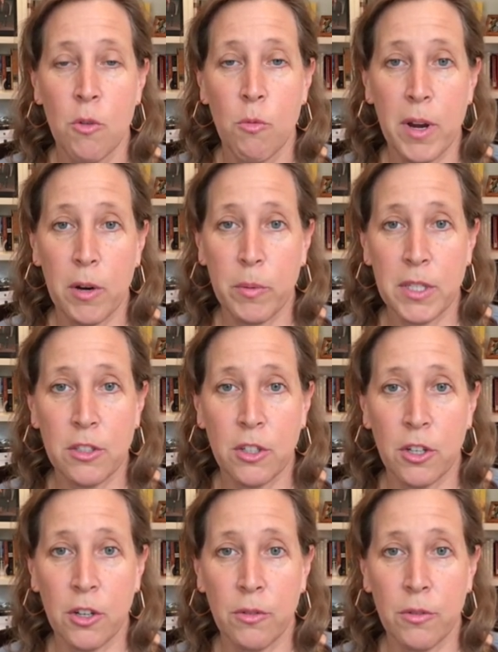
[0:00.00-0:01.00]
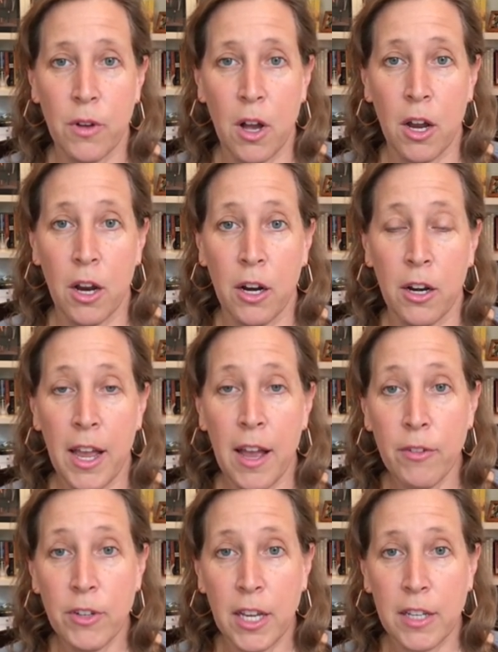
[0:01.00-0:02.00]
where we serve our
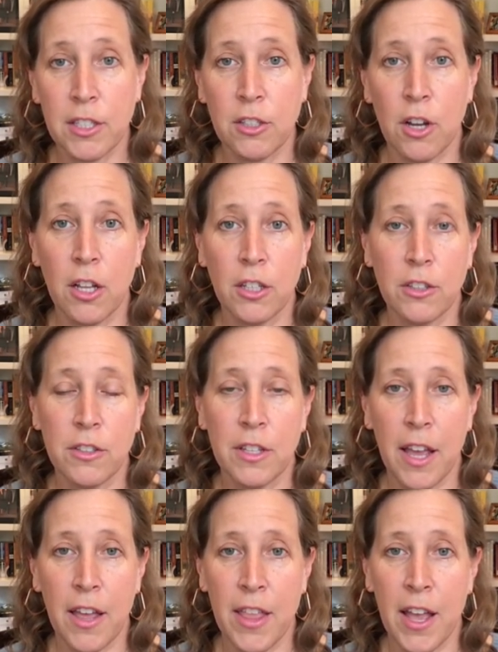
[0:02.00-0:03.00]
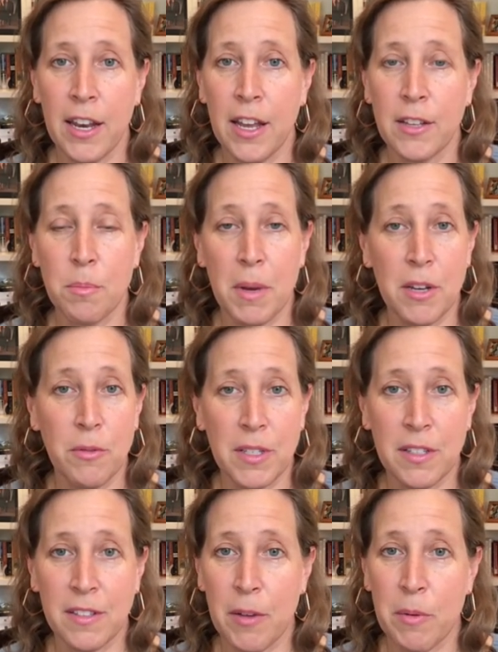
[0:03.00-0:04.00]
advertising dollars. And that has many
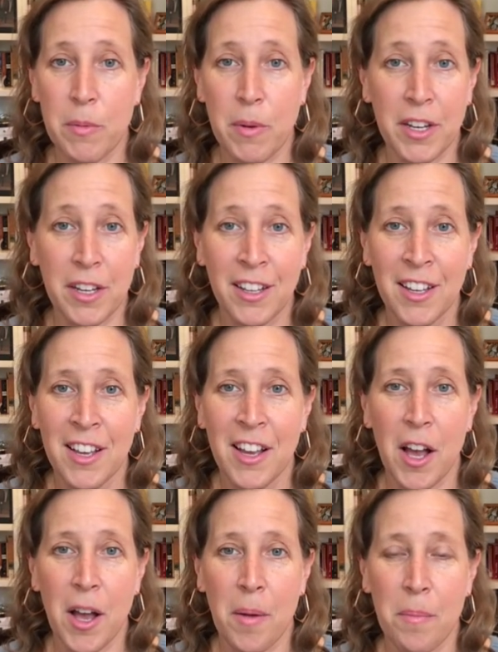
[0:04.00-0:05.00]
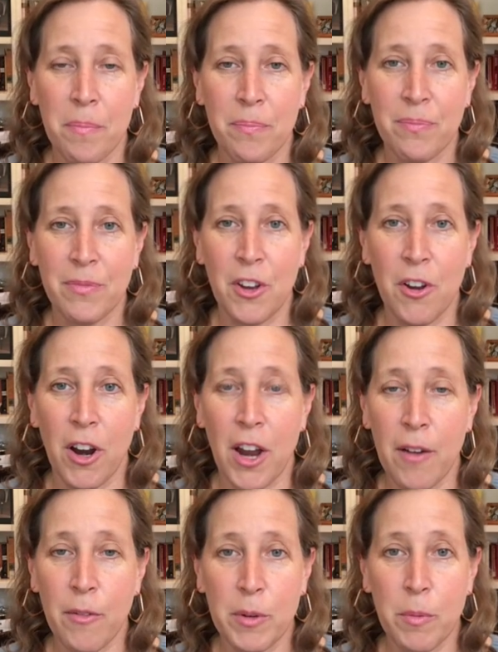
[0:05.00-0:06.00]
reasons. A, we want to,
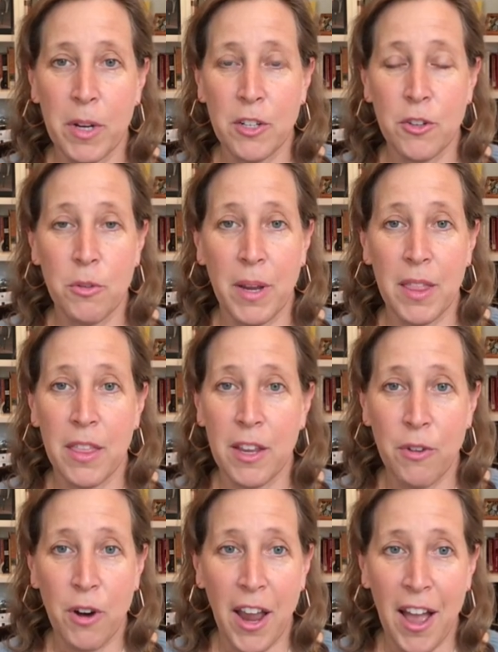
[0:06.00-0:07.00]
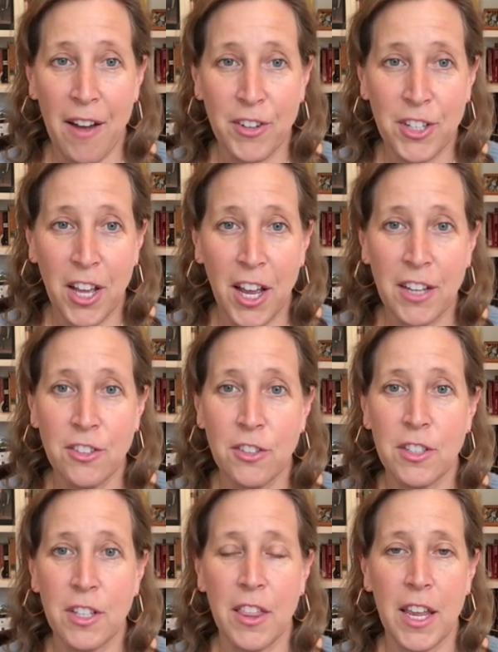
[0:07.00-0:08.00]
we want to do the right thing for our advertisers,
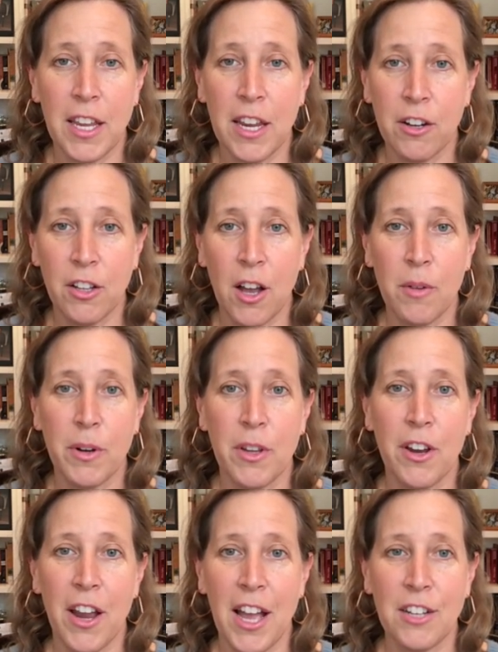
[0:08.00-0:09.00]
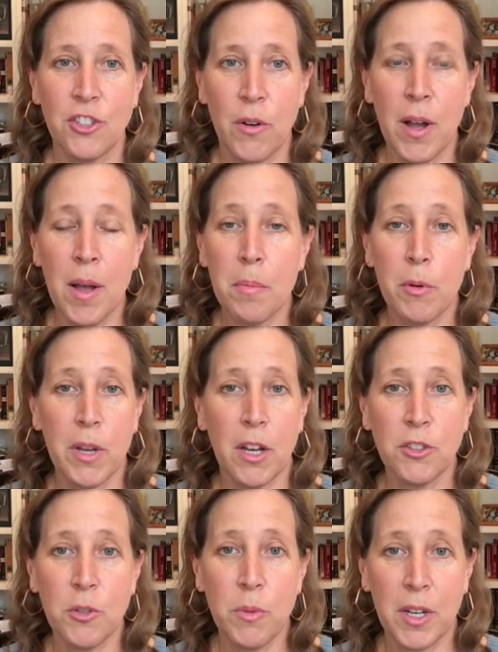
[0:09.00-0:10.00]
and they care a lot where their ads show up. But we
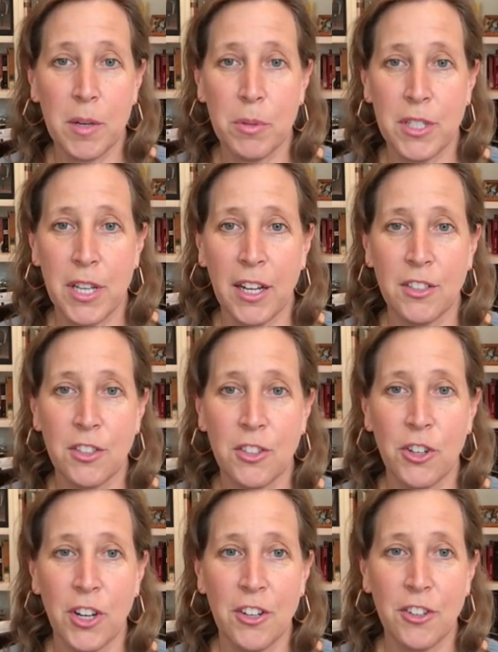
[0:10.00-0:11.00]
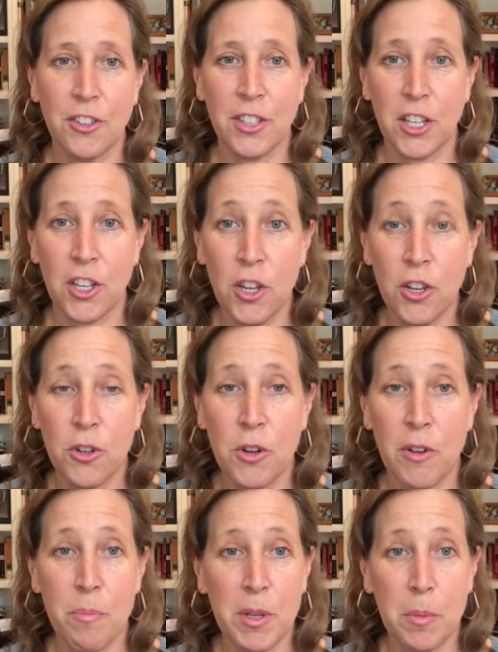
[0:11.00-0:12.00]
also want to protect creators like you who
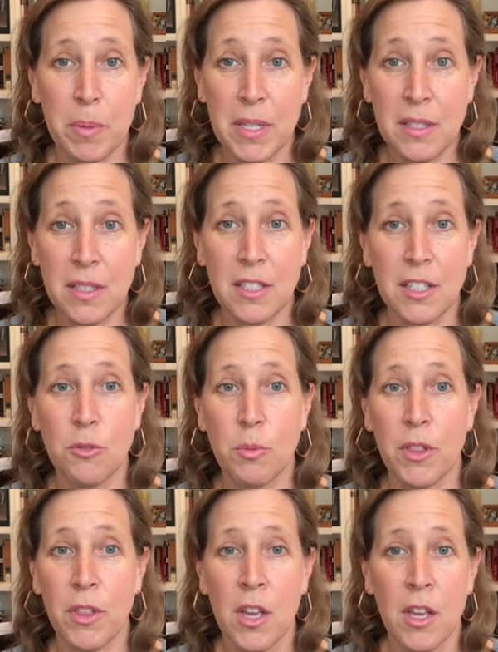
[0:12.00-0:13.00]
have built businesses with